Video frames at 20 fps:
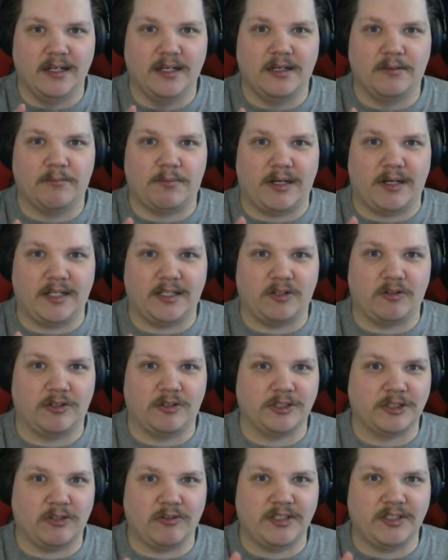but it
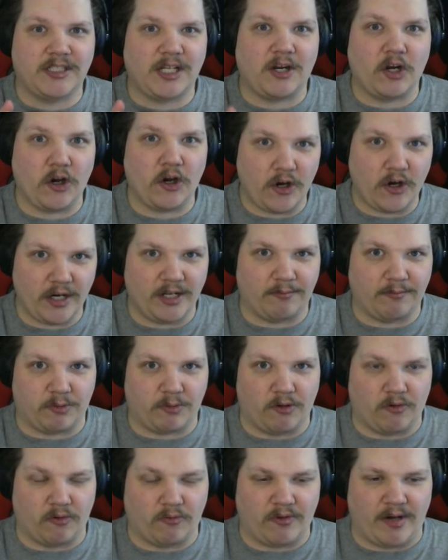also is a learning
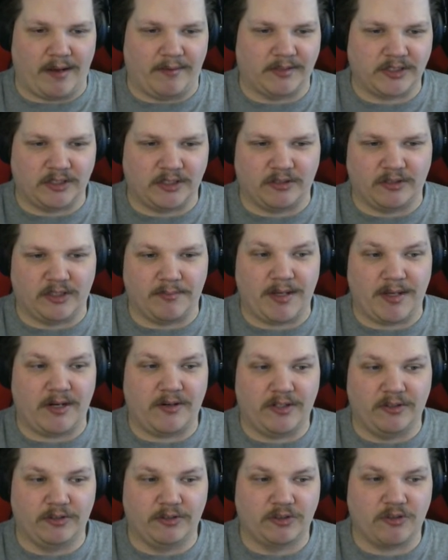program. So the better
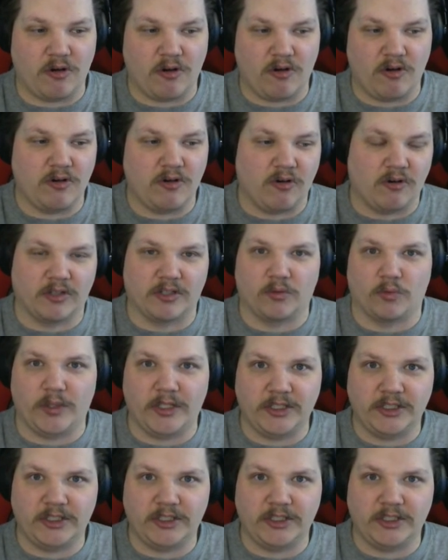you draw, or the worse